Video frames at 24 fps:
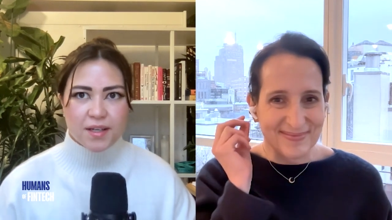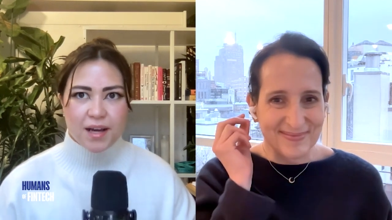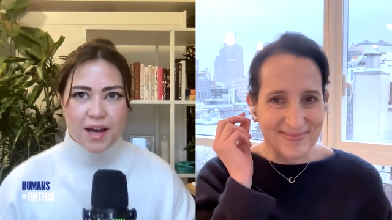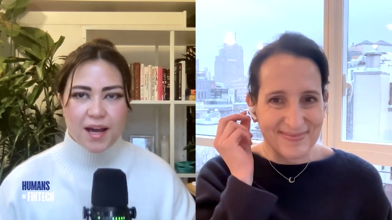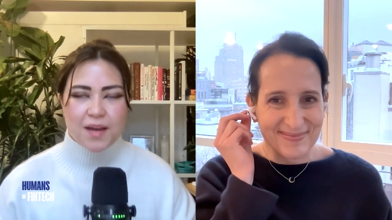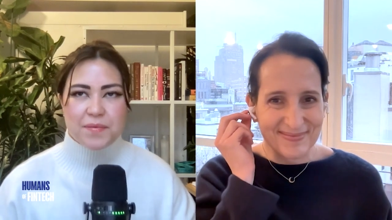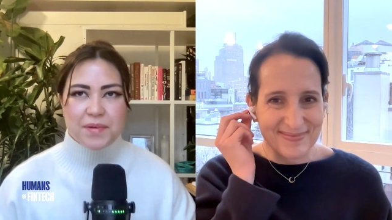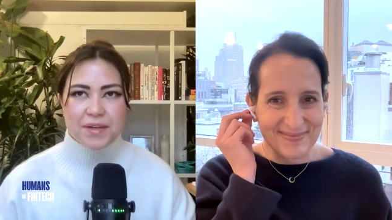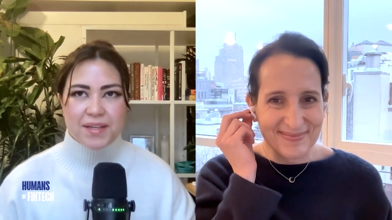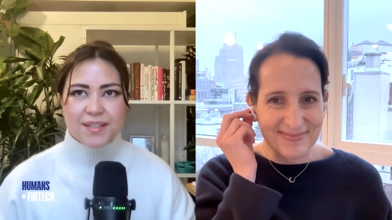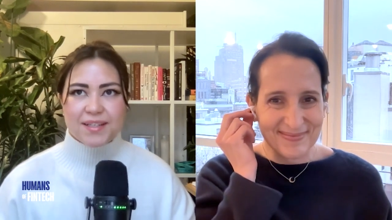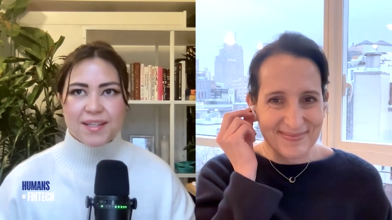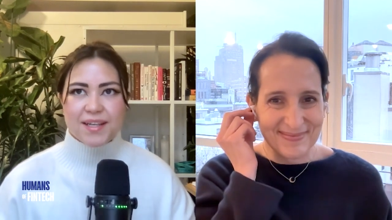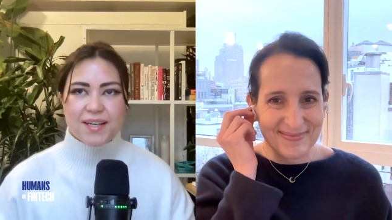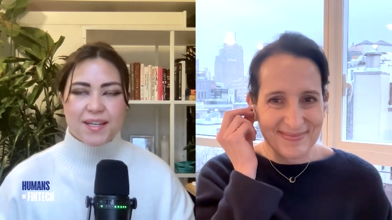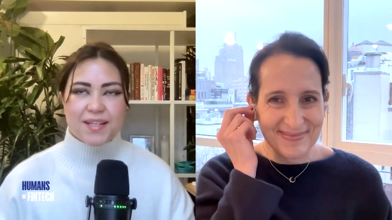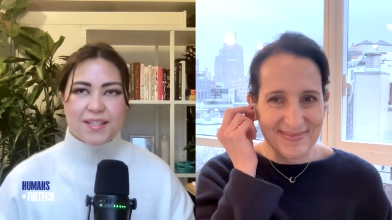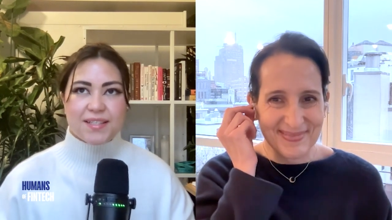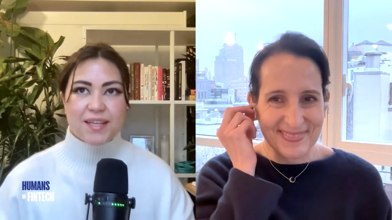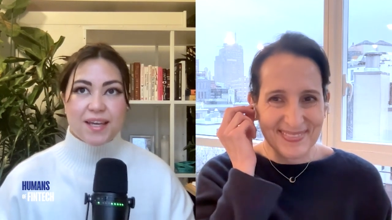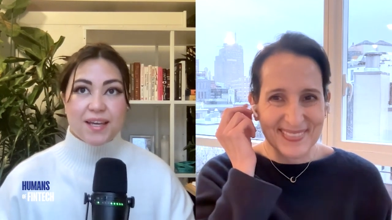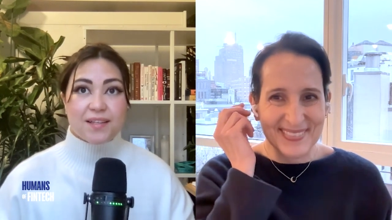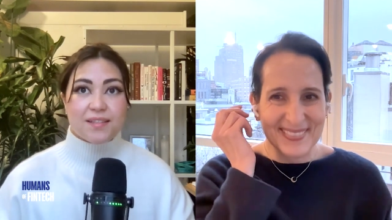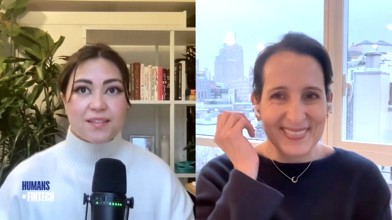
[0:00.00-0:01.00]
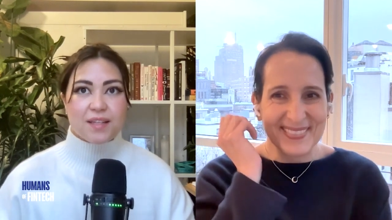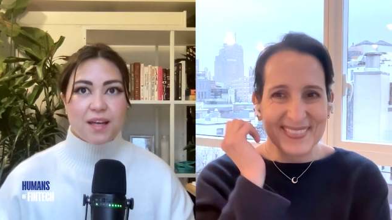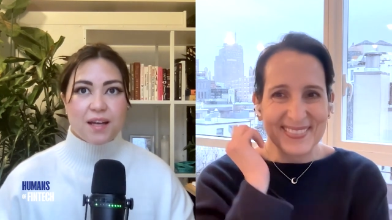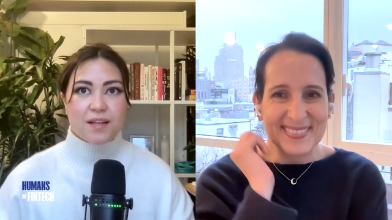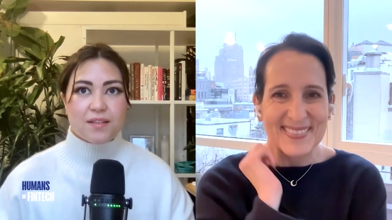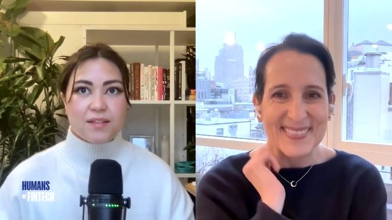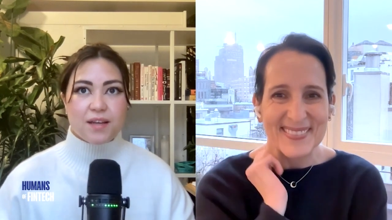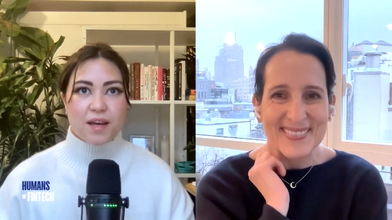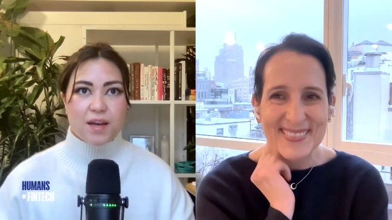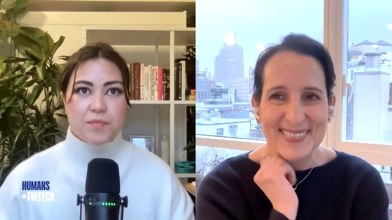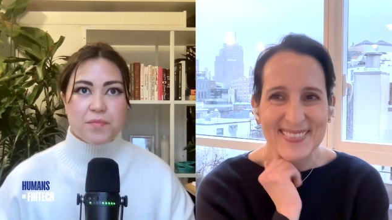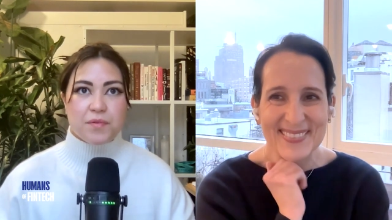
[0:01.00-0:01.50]
Speaker 1: I mean, and it takes that
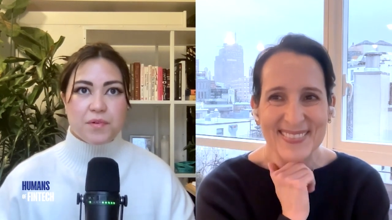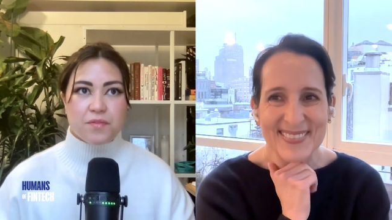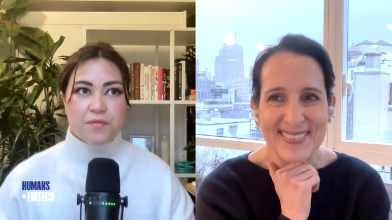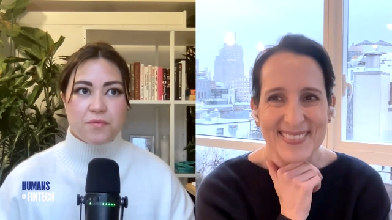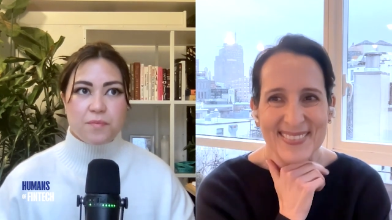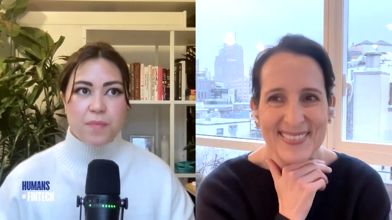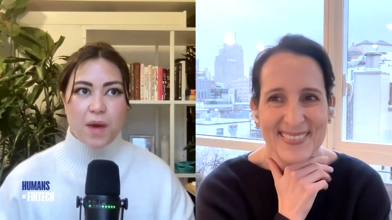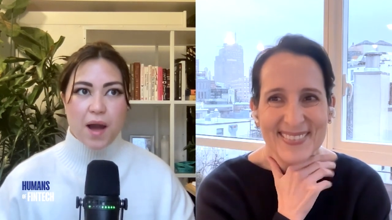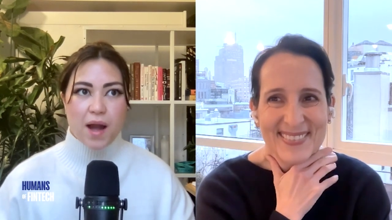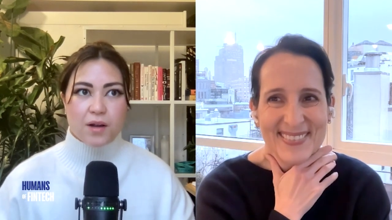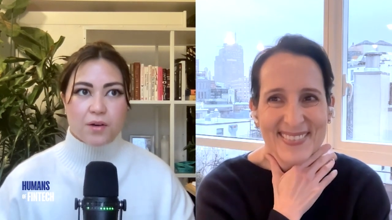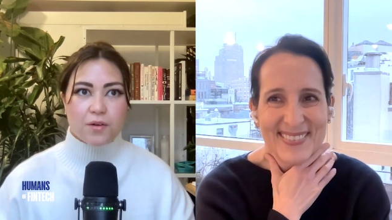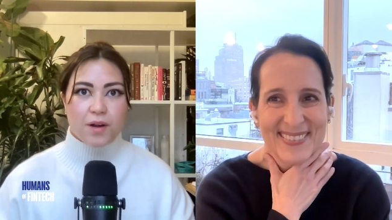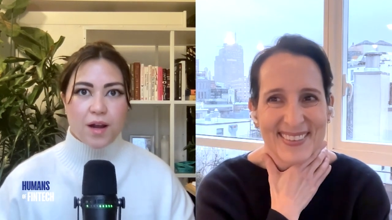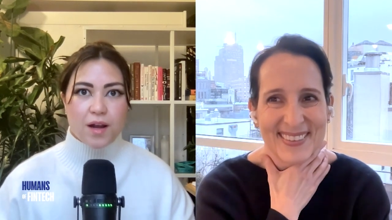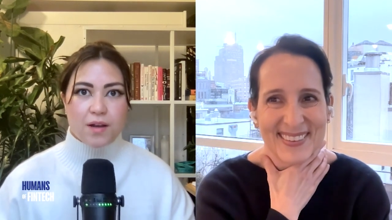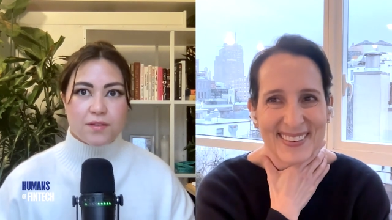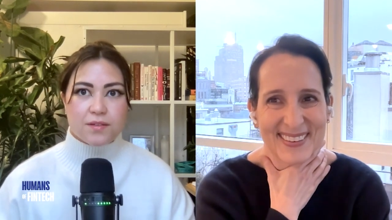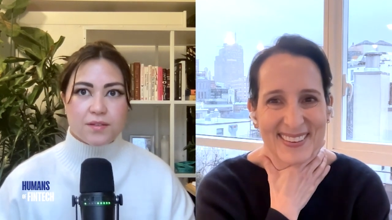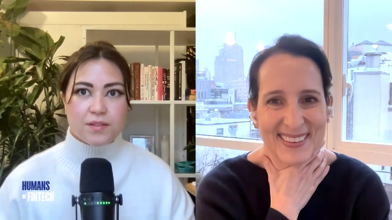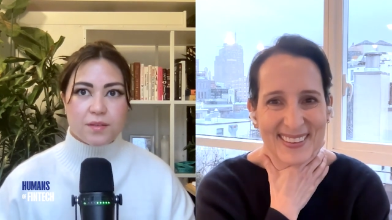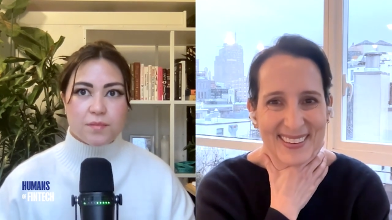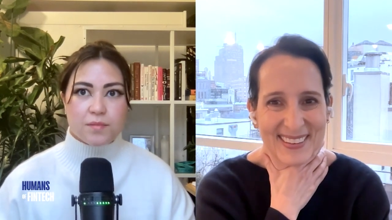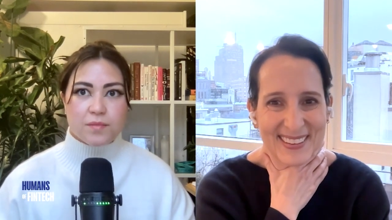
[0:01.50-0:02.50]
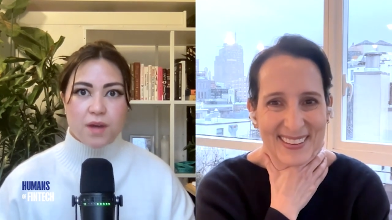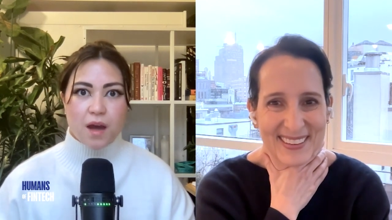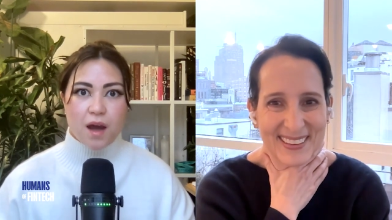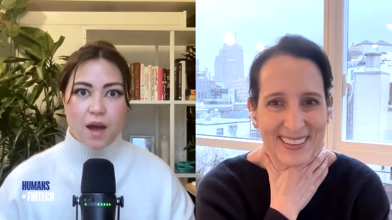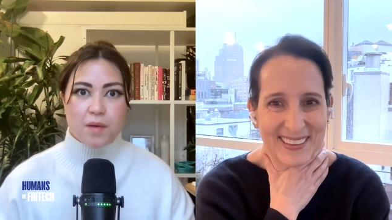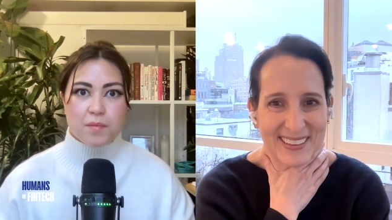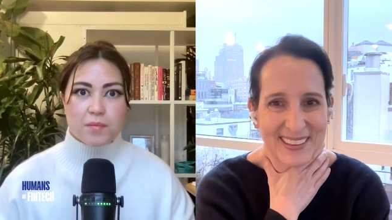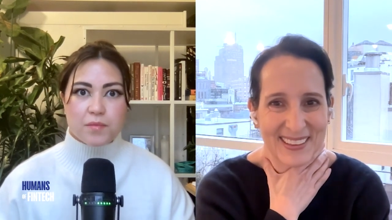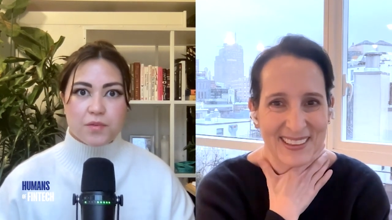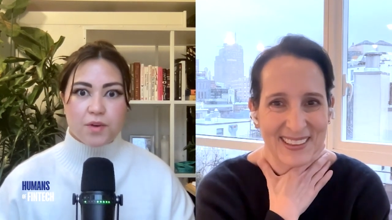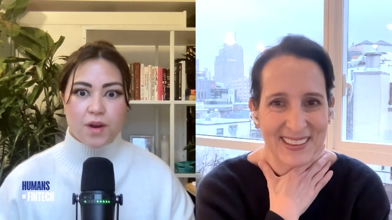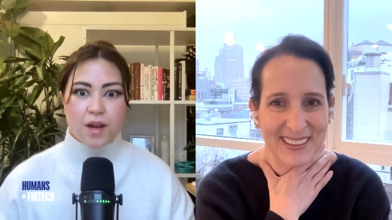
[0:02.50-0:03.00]
type of background
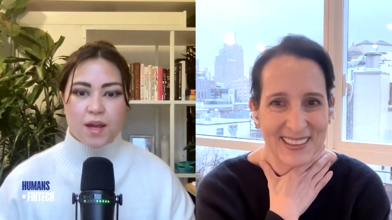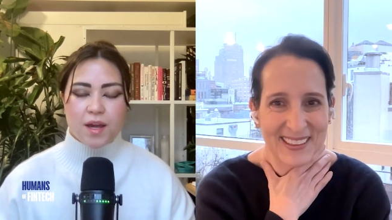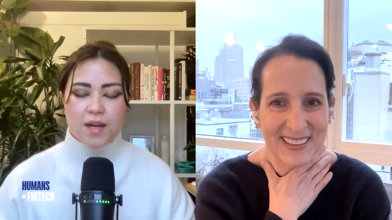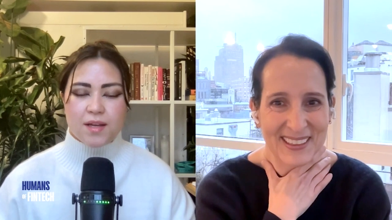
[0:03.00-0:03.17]
sometimes, right?